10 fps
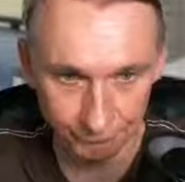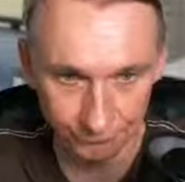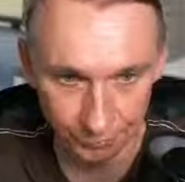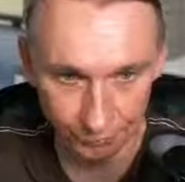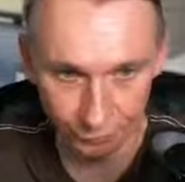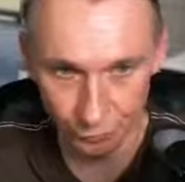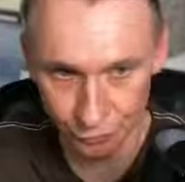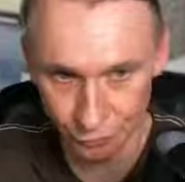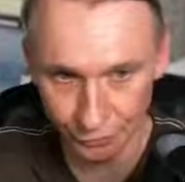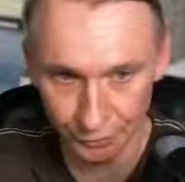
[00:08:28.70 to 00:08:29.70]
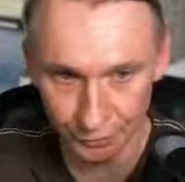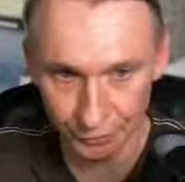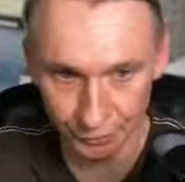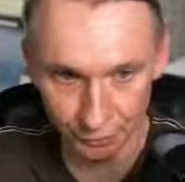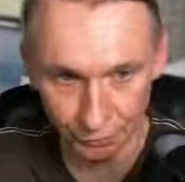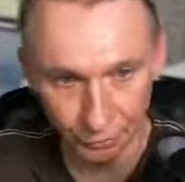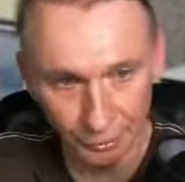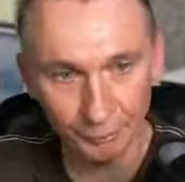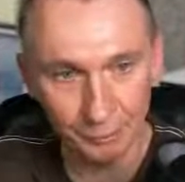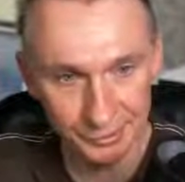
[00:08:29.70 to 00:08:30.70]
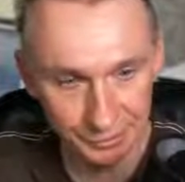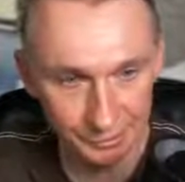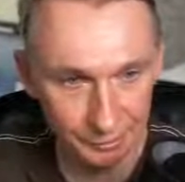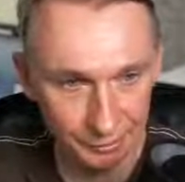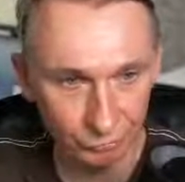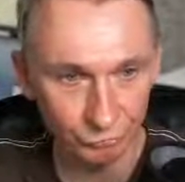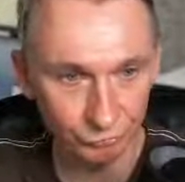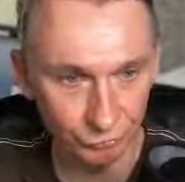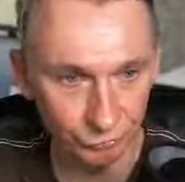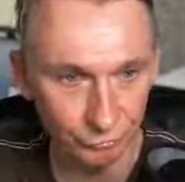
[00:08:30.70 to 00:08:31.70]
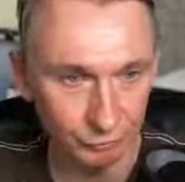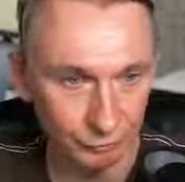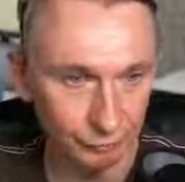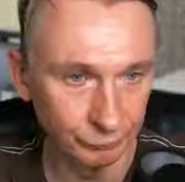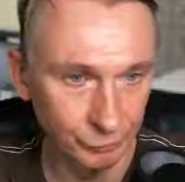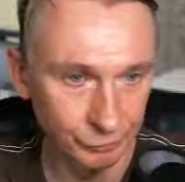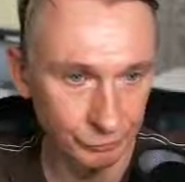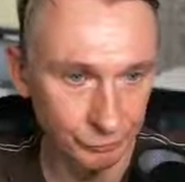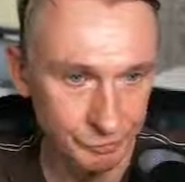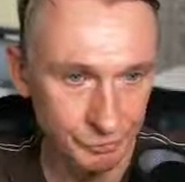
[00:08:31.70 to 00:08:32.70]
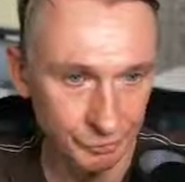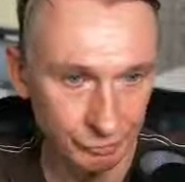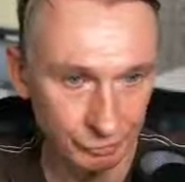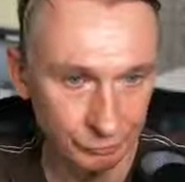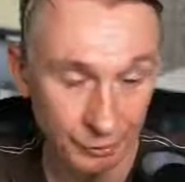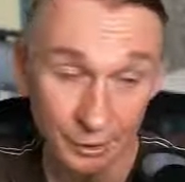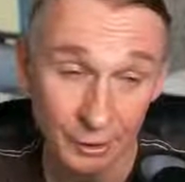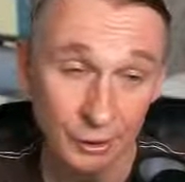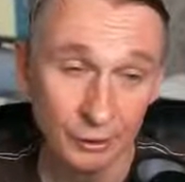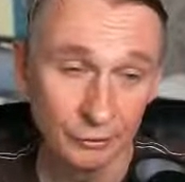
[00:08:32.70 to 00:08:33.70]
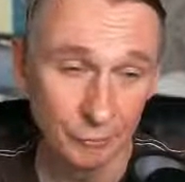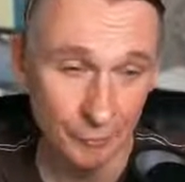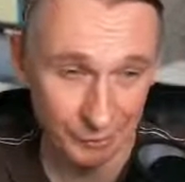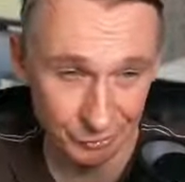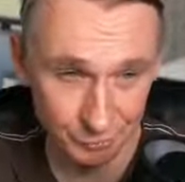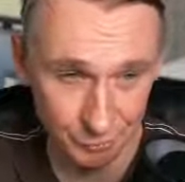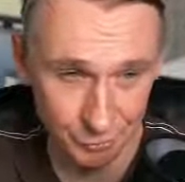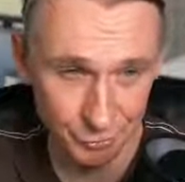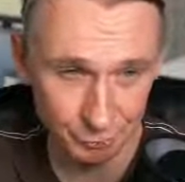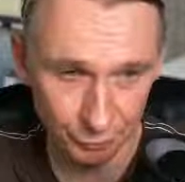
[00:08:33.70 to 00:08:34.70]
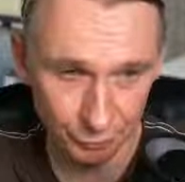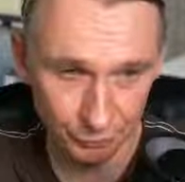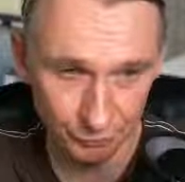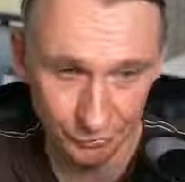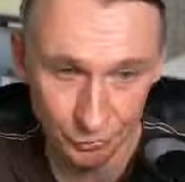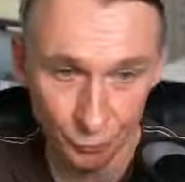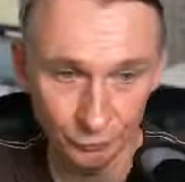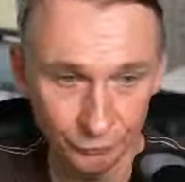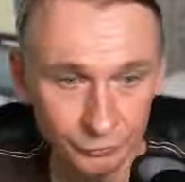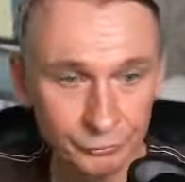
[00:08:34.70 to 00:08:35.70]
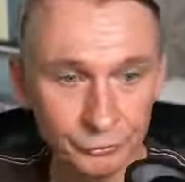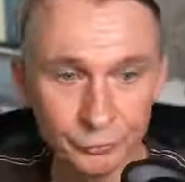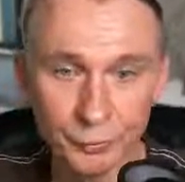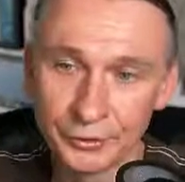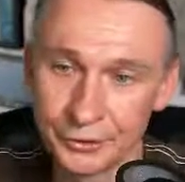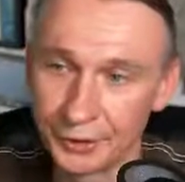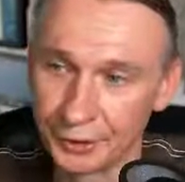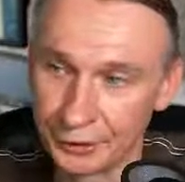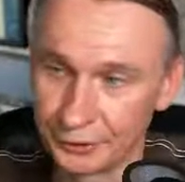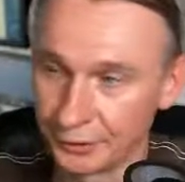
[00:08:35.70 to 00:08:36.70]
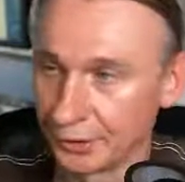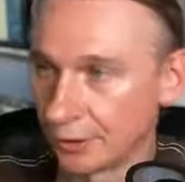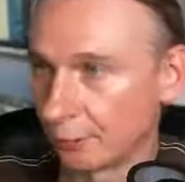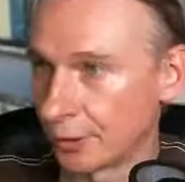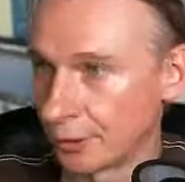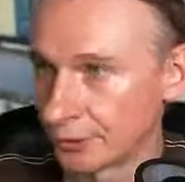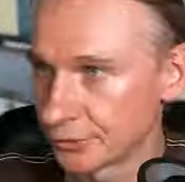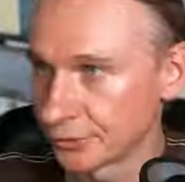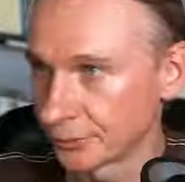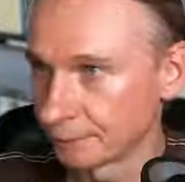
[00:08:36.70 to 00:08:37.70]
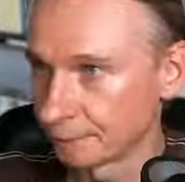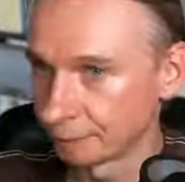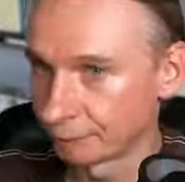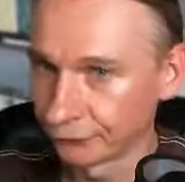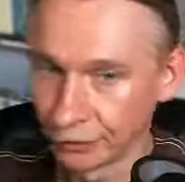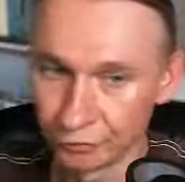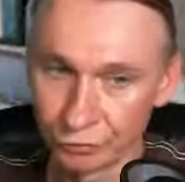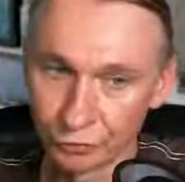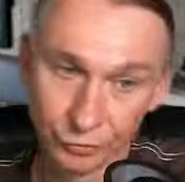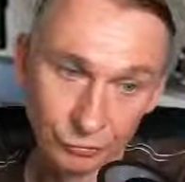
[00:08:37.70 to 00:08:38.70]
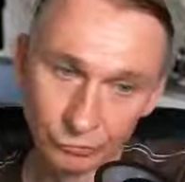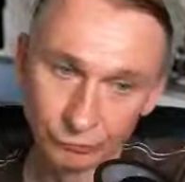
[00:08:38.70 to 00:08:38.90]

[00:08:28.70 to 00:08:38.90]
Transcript: and use the capacity of your micro SD card. The maximum supported is 128 gigabytes. If you